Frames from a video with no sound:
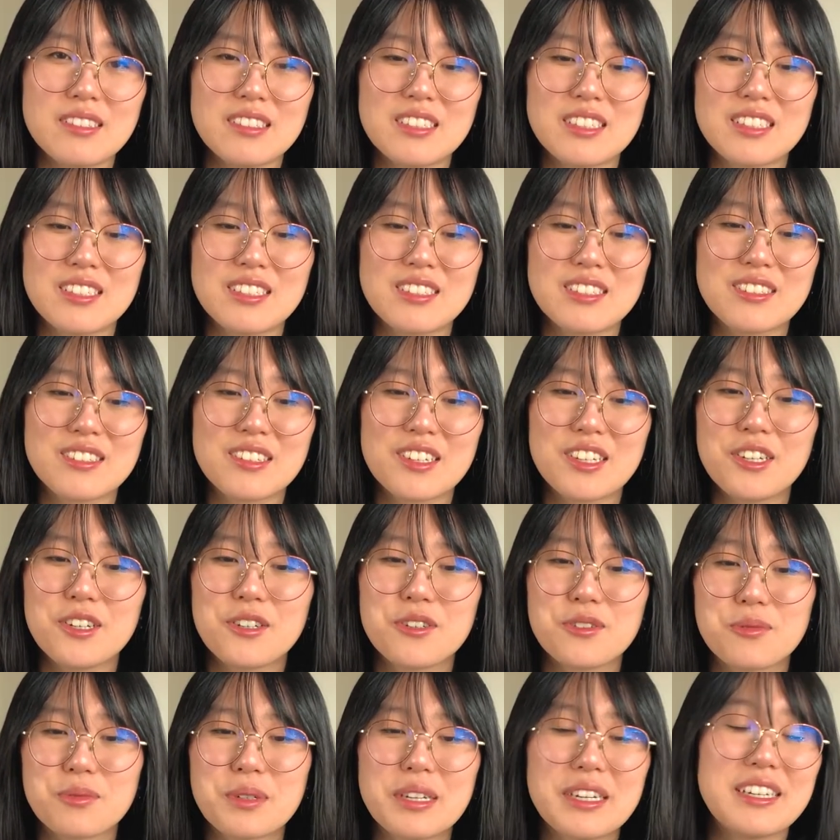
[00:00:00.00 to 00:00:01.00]
just
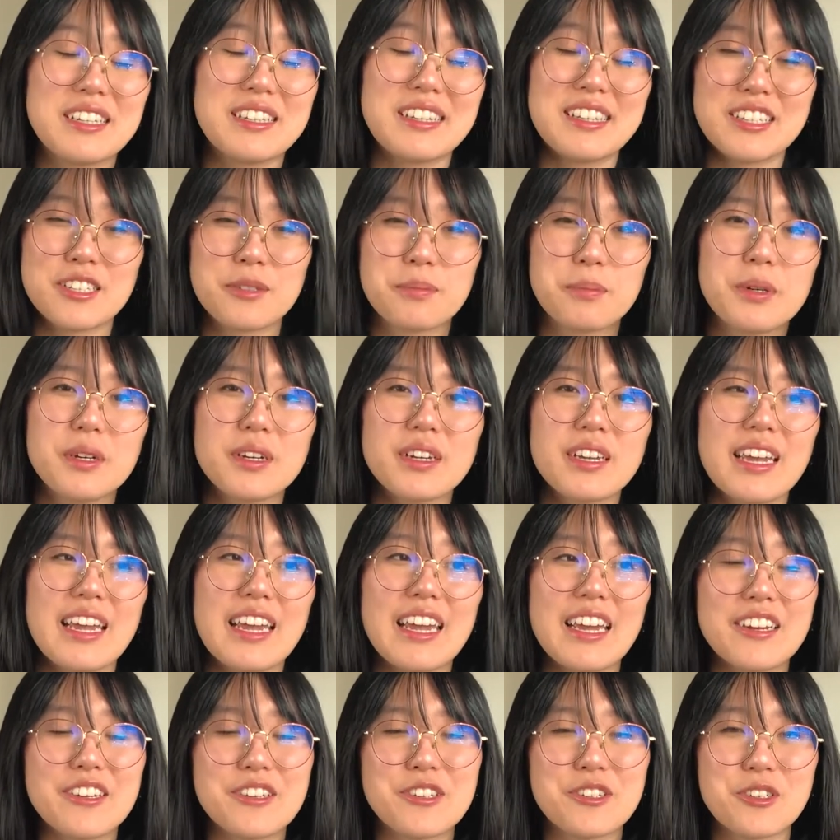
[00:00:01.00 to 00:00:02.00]
go read this book
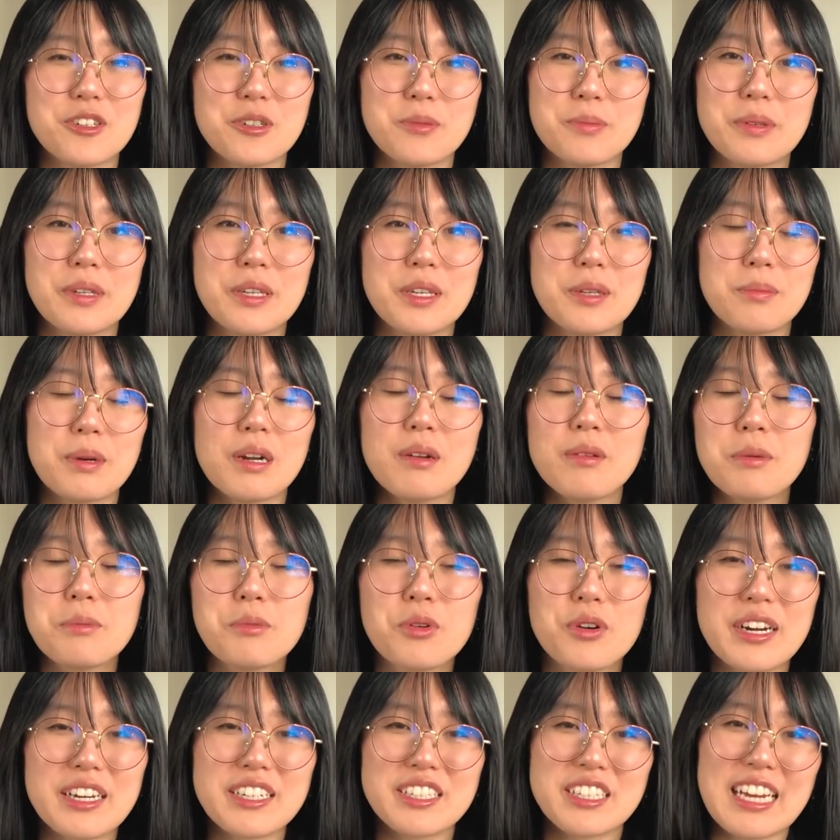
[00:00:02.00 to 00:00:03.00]
and you'll be probably
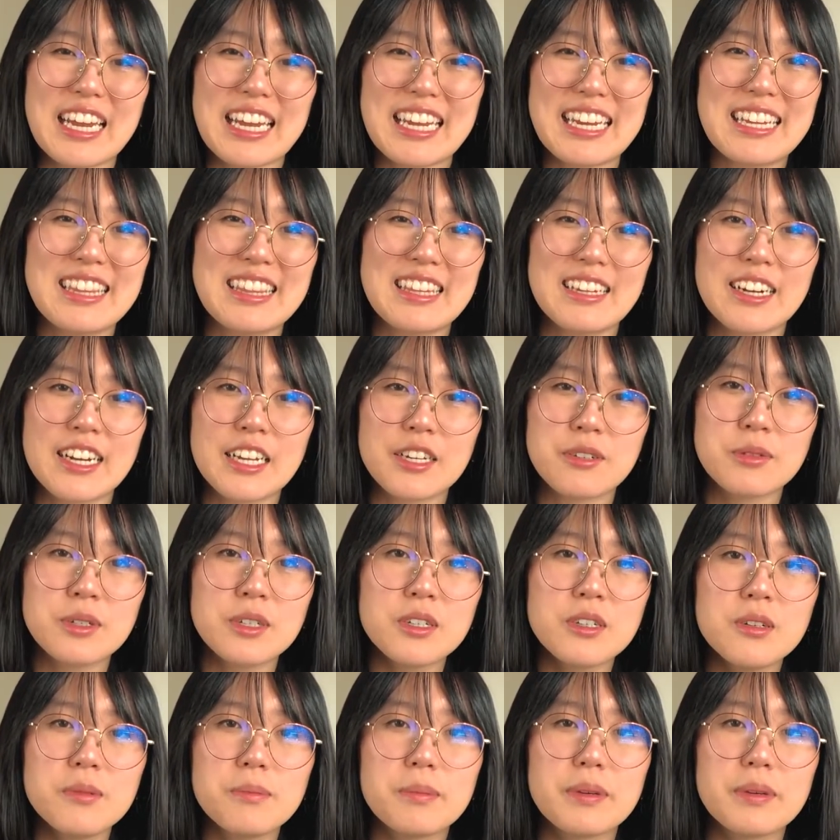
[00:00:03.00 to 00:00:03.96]
more educated than I will